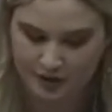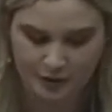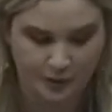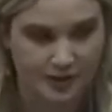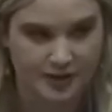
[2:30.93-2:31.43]

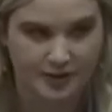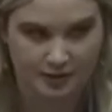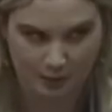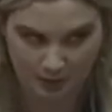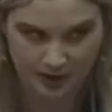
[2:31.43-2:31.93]
who was
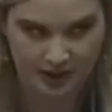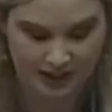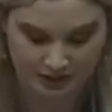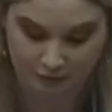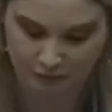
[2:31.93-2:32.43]

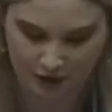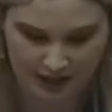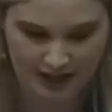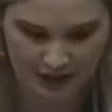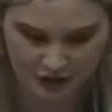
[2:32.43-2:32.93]
supposedly
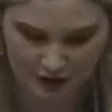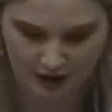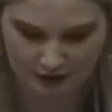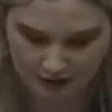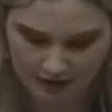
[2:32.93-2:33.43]
running HR